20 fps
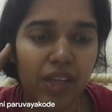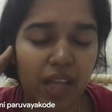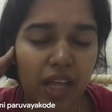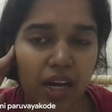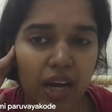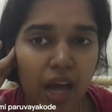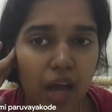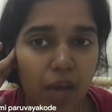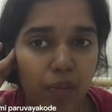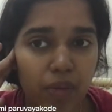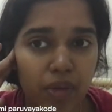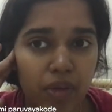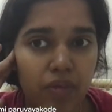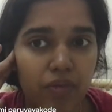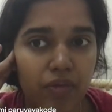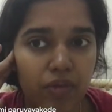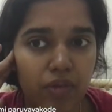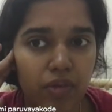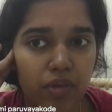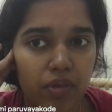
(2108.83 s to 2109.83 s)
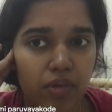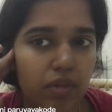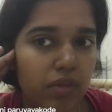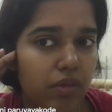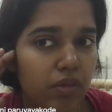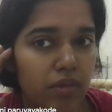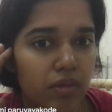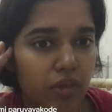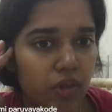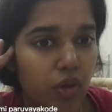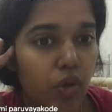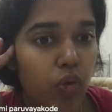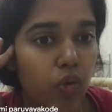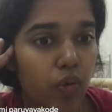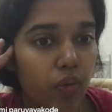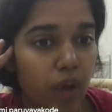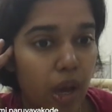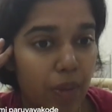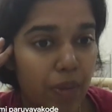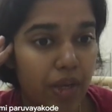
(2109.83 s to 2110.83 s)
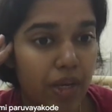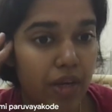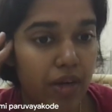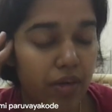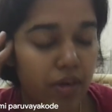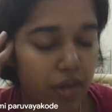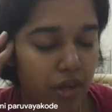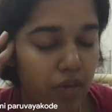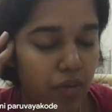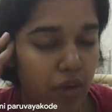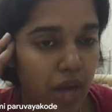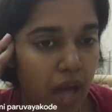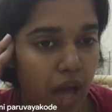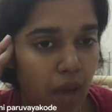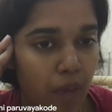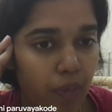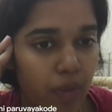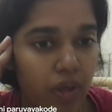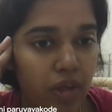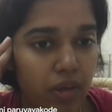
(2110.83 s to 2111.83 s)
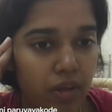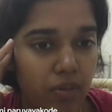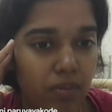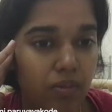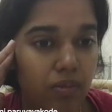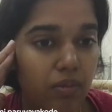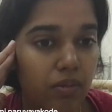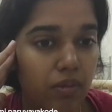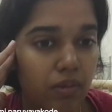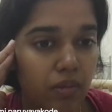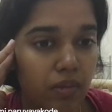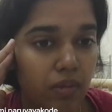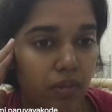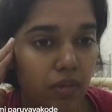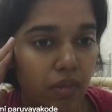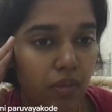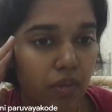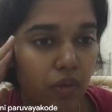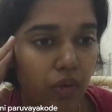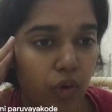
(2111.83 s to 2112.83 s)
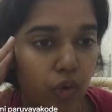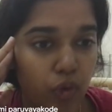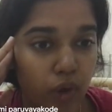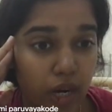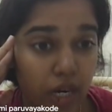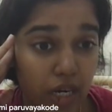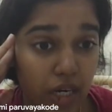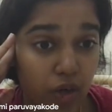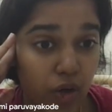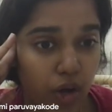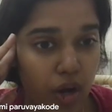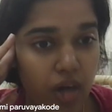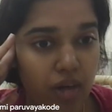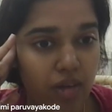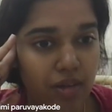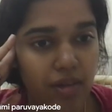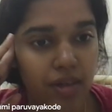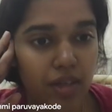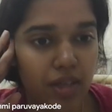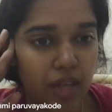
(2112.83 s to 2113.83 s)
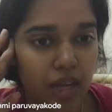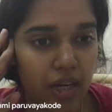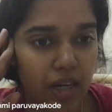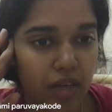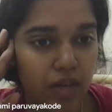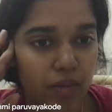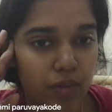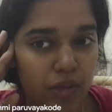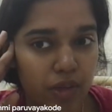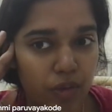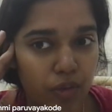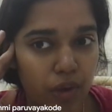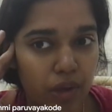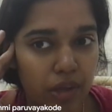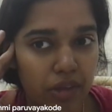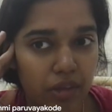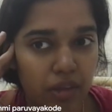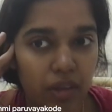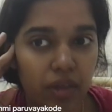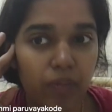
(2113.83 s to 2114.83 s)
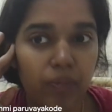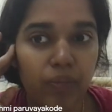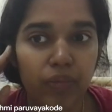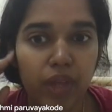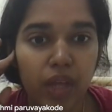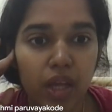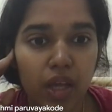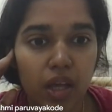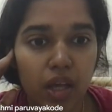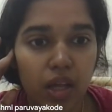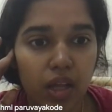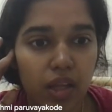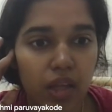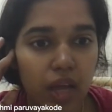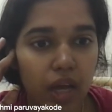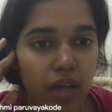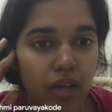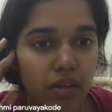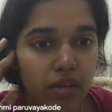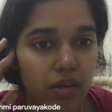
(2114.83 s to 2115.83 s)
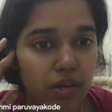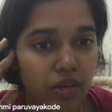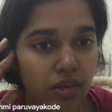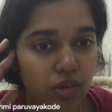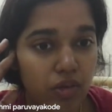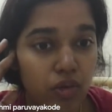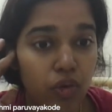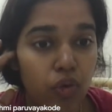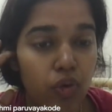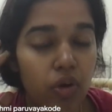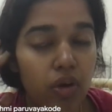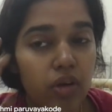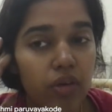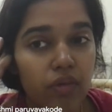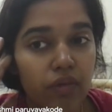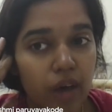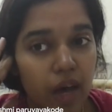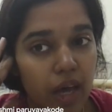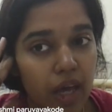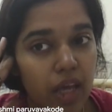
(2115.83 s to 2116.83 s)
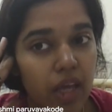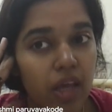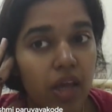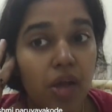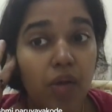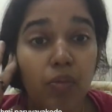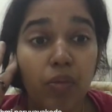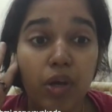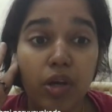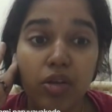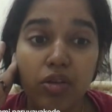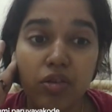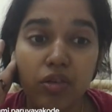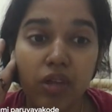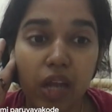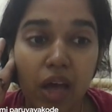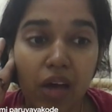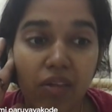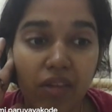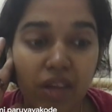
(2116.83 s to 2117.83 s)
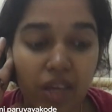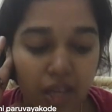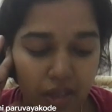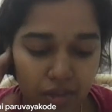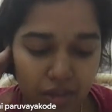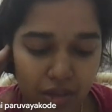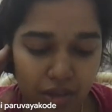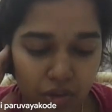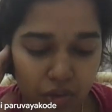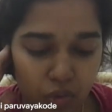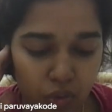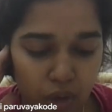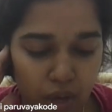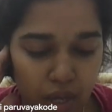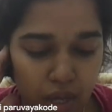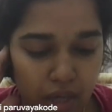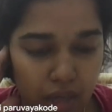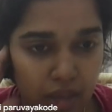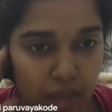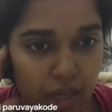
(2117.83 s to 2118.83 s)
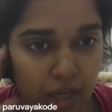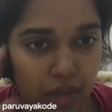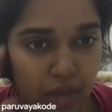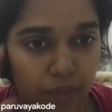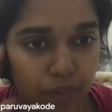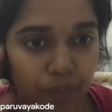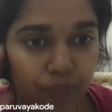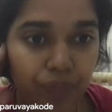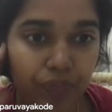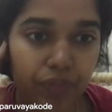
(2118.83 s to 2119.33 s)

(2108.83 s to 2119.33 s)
Will that happen? No. I mean, it will happen. Do I need to consider that term in the question? The answer is no. Why? Because you will have EAC square in that.